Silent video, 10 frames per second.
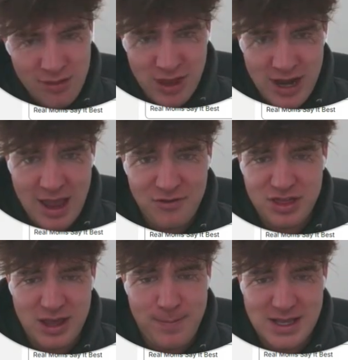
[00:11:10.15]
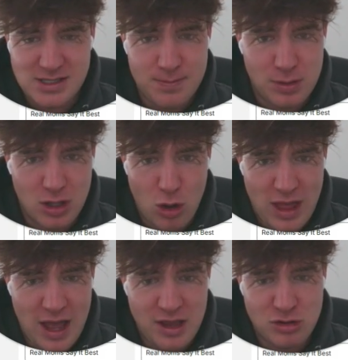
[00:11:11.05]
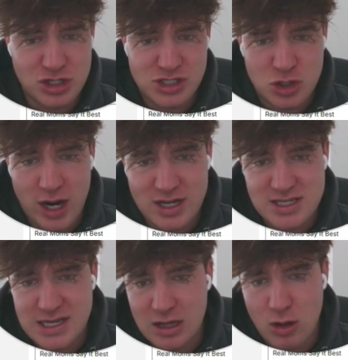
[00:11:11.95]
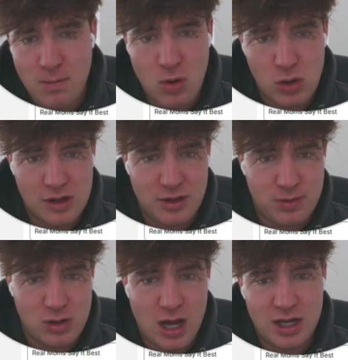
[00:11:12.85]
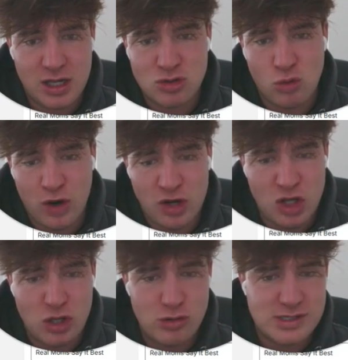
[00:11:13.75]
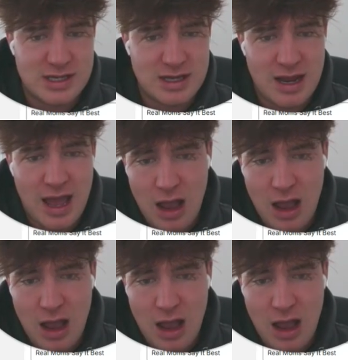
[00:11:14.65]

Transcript: And then everything basically below that, you're just trying to sell them more on the product, where to use it,